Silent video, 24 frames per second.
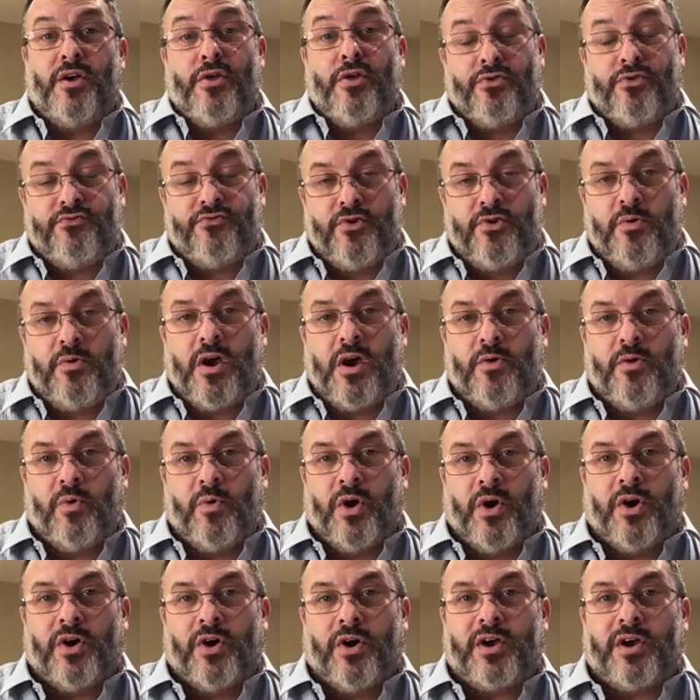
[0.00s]
through her
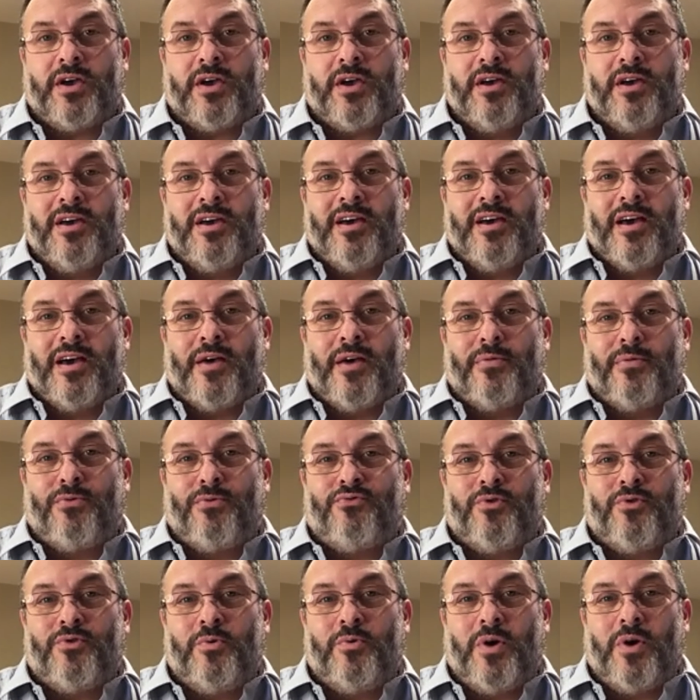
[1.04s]
work and
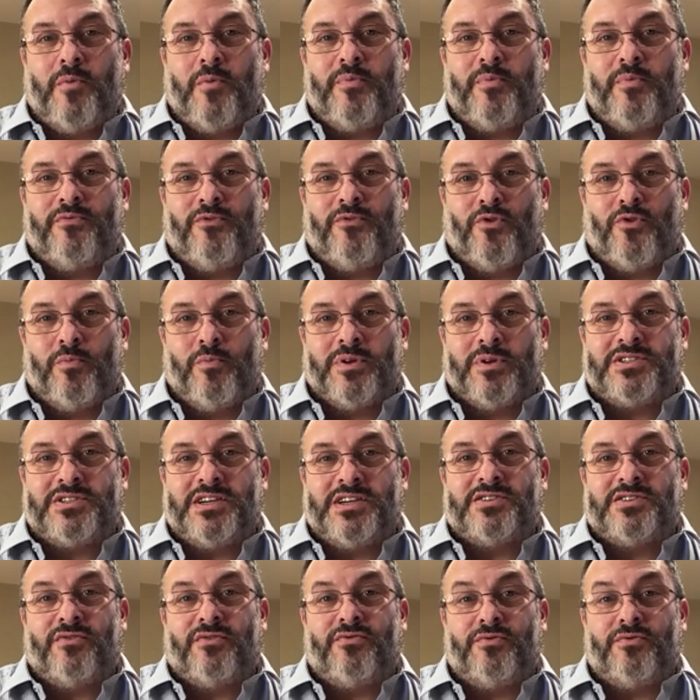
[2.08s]
through her performances
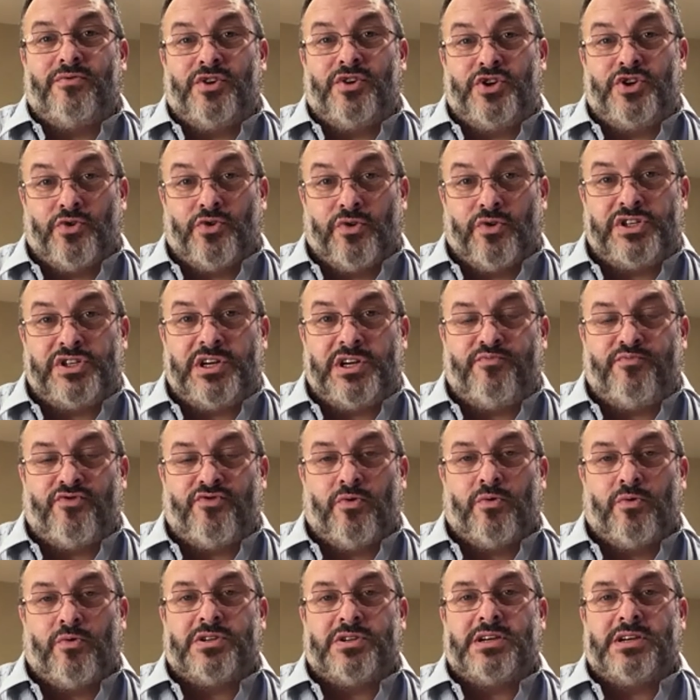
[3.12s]
and through the joy she
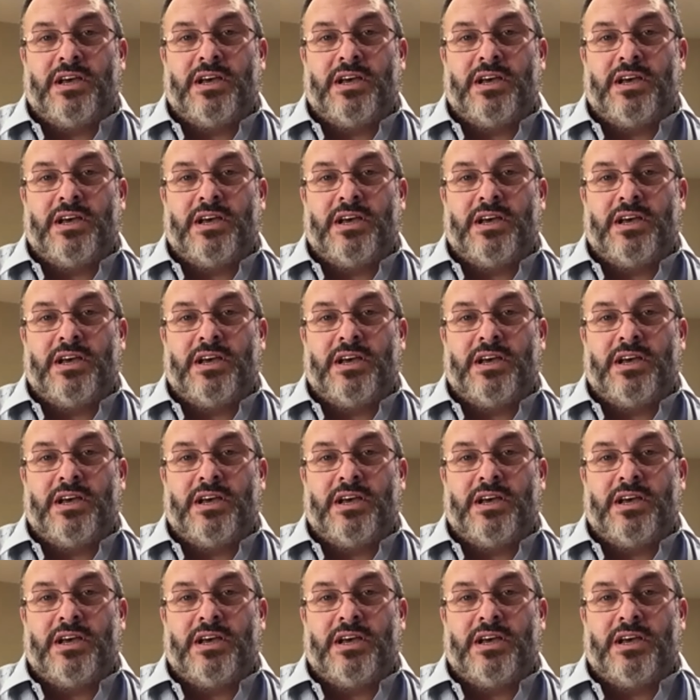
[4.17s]
brought